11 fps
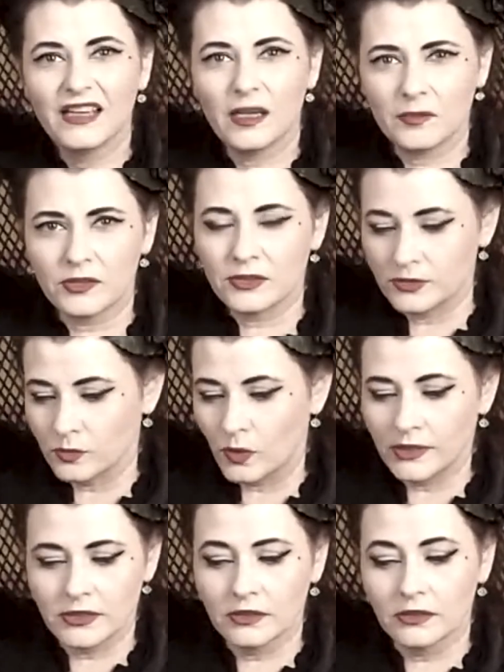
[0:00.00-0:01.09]
I'm going to do
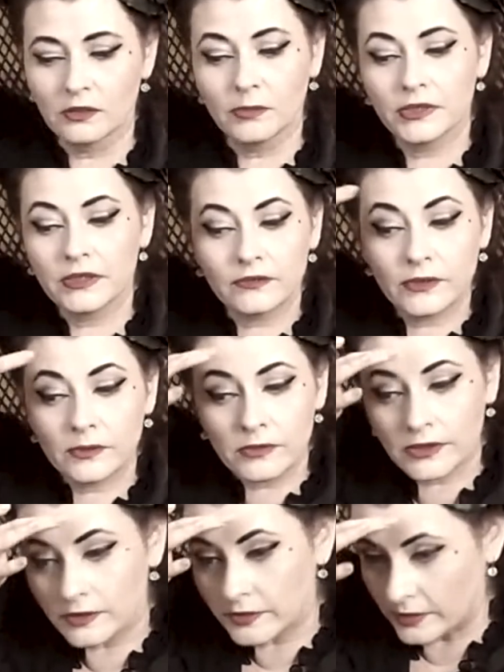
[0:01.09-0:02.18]
swatching a little bit different. We're
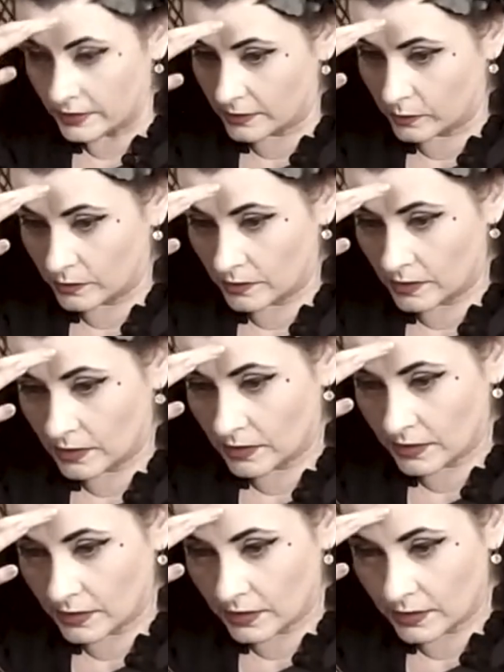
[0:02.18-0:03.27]
going to do this
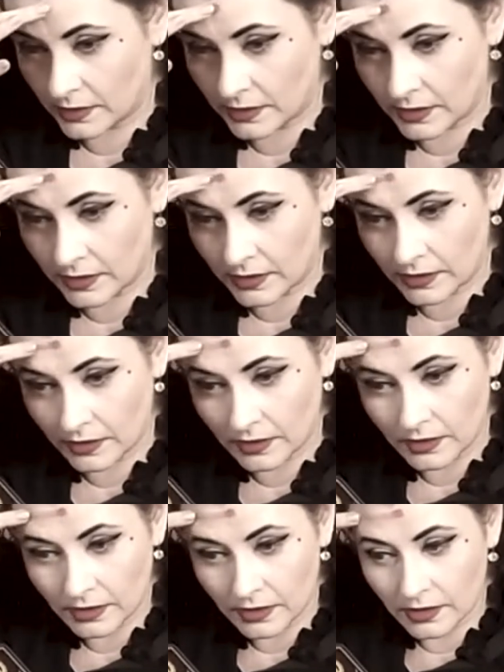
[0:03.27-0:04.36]
right
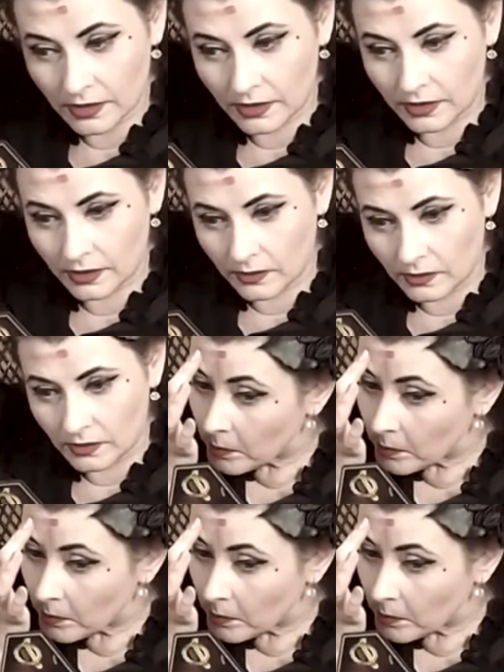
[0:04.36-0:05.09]
here.